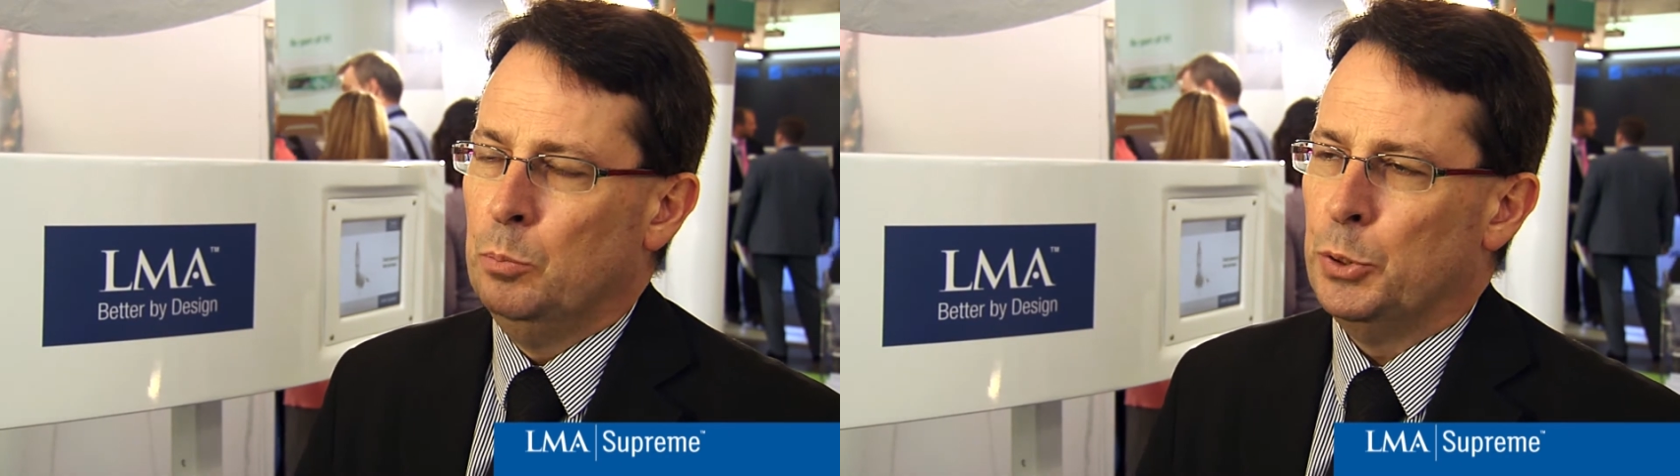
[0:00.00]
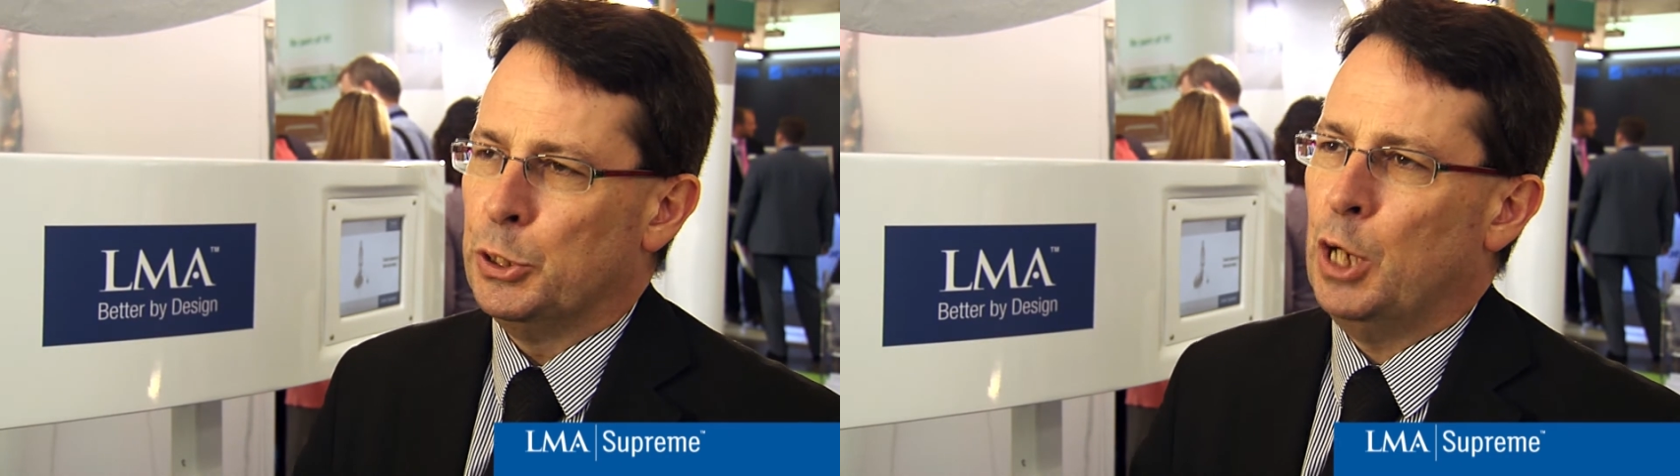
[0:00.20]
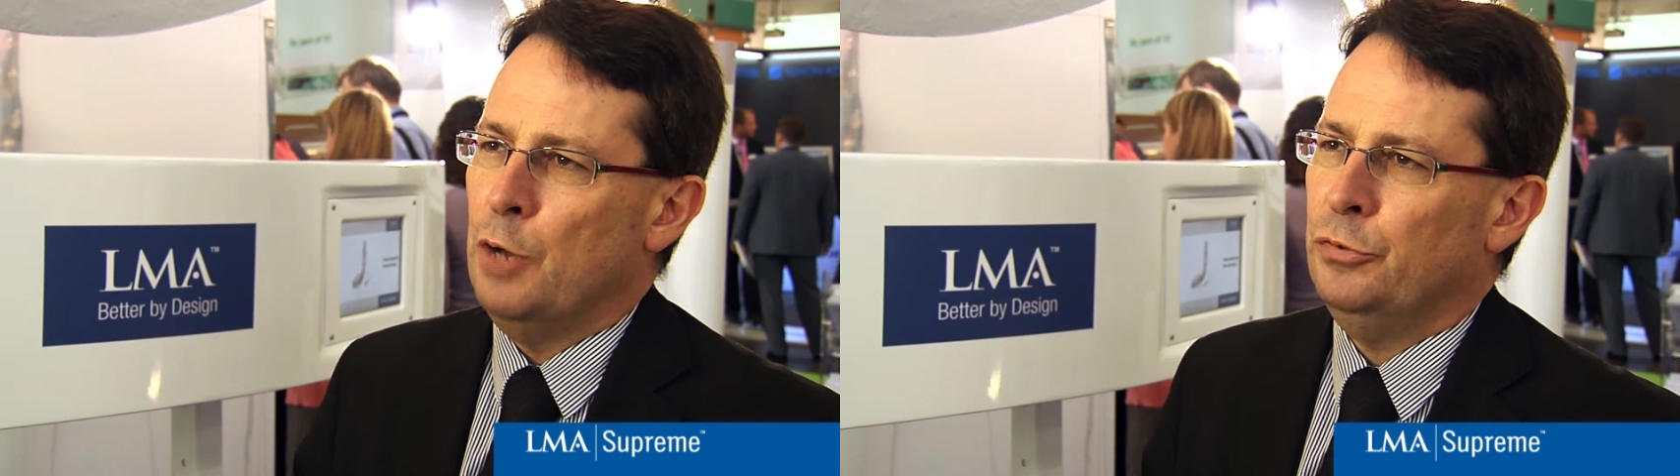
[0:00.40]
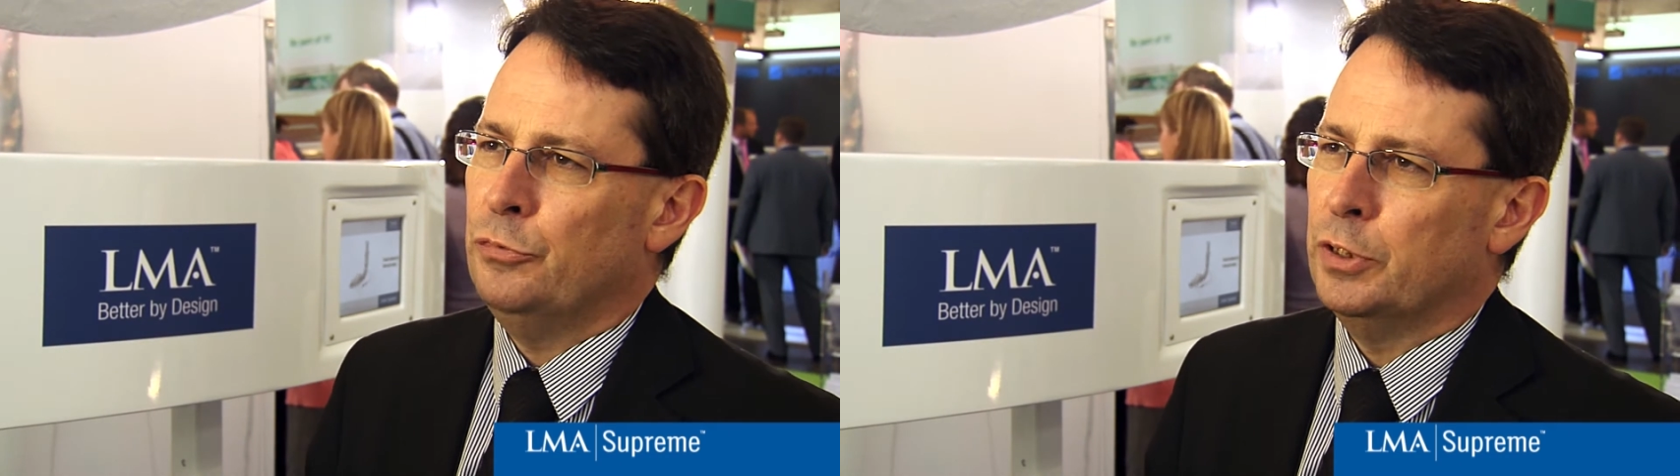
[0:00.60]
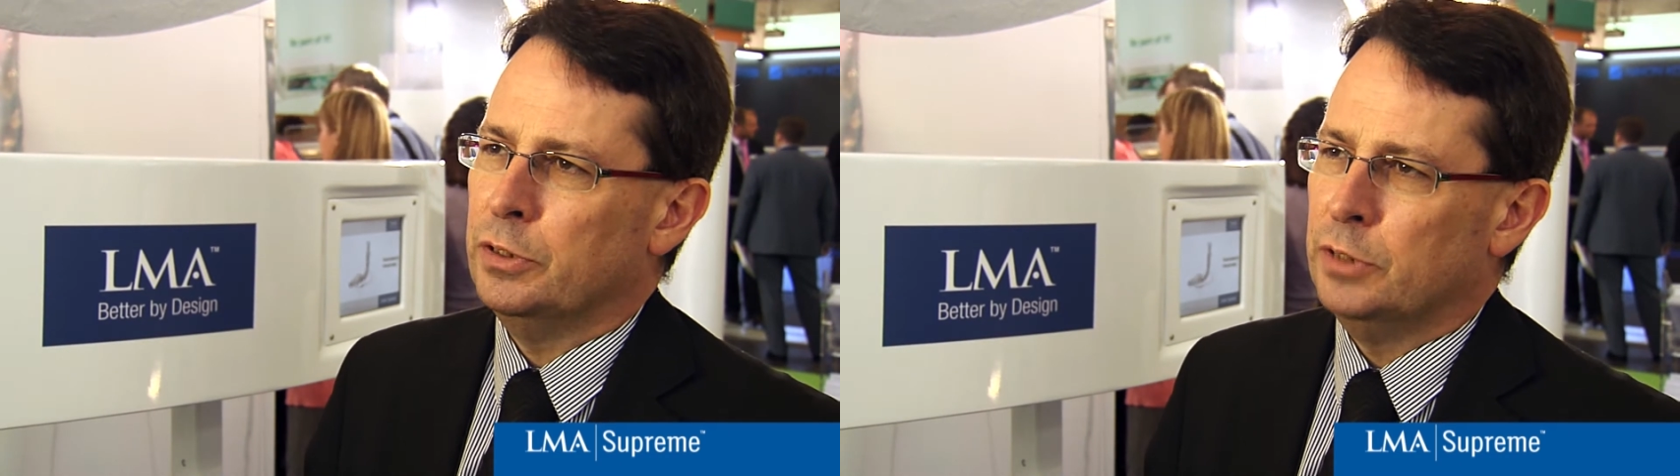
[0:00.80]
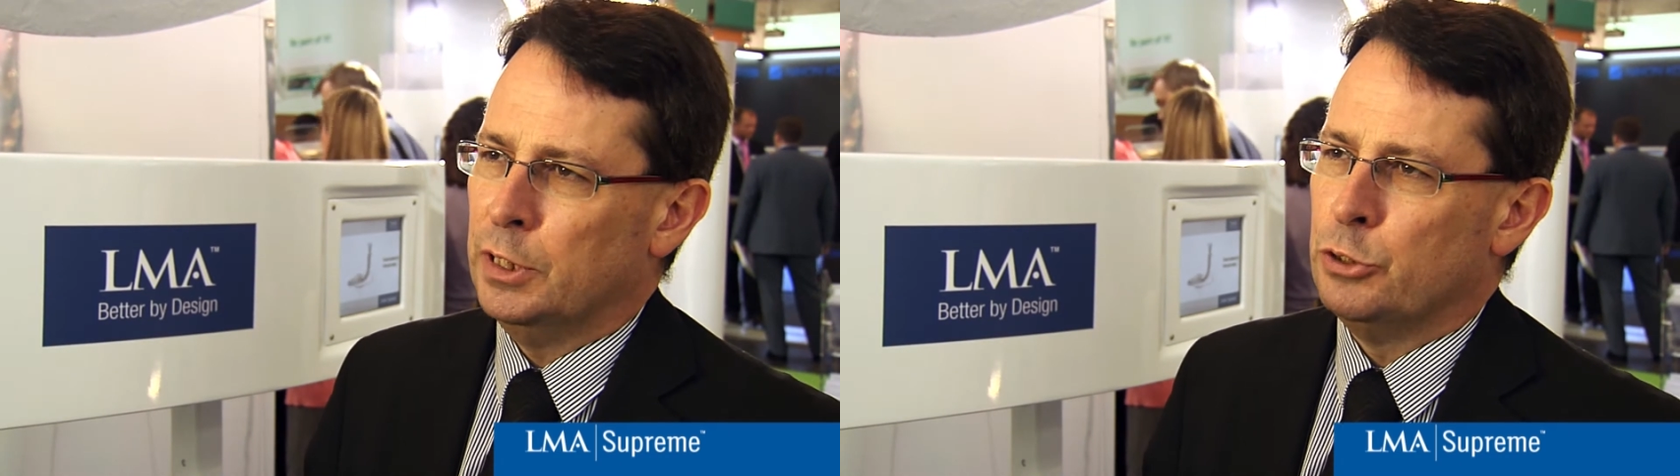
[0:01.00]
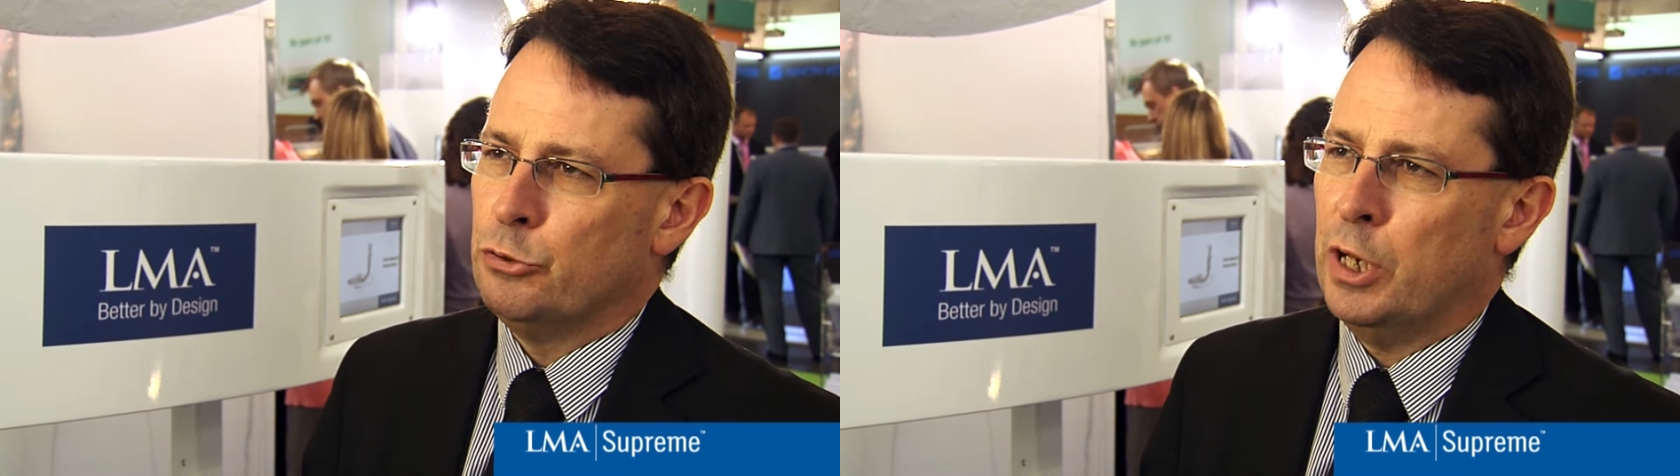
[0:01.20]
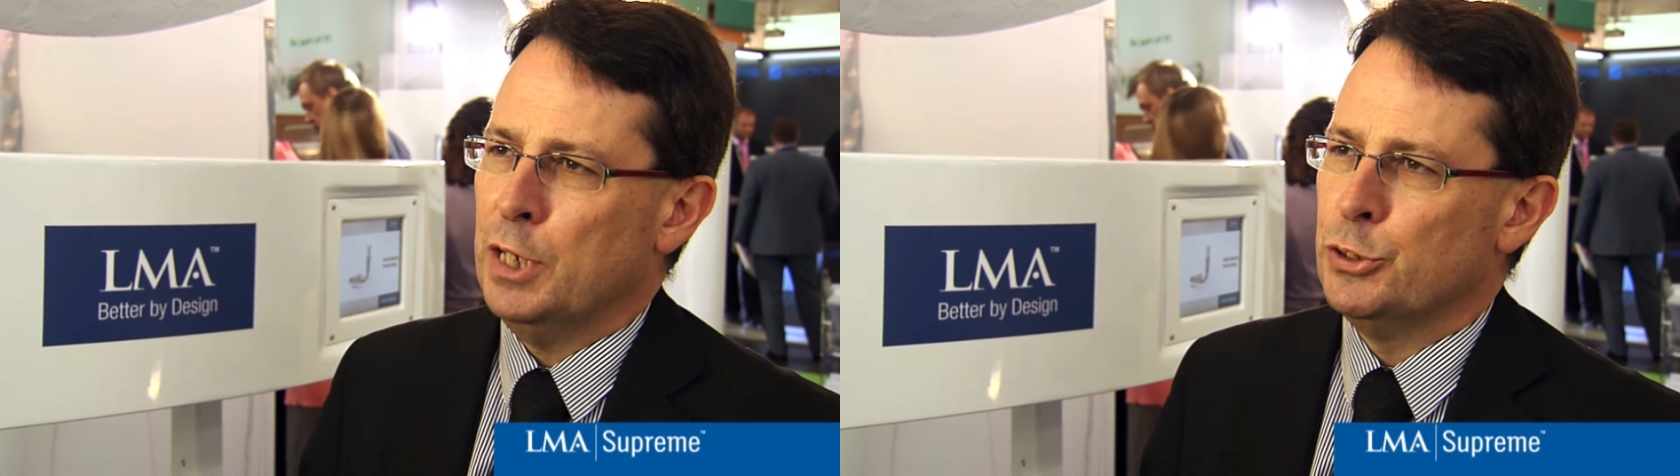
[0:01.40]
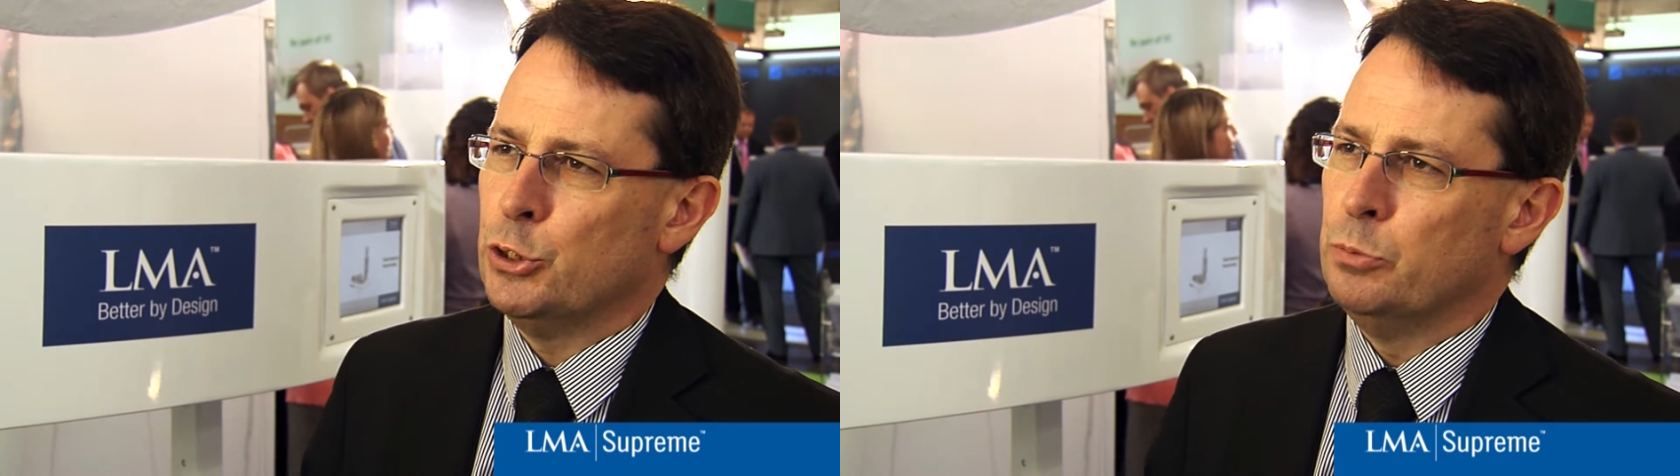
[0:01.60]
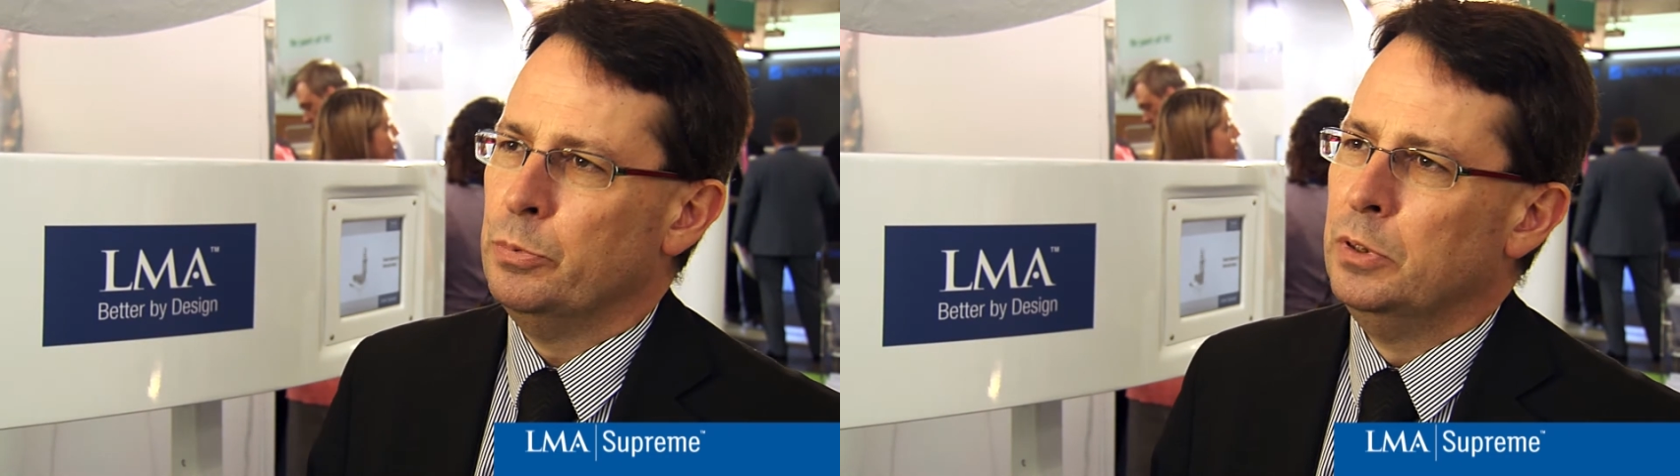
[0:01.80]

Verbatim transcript: but the cuff of an endotracheal tube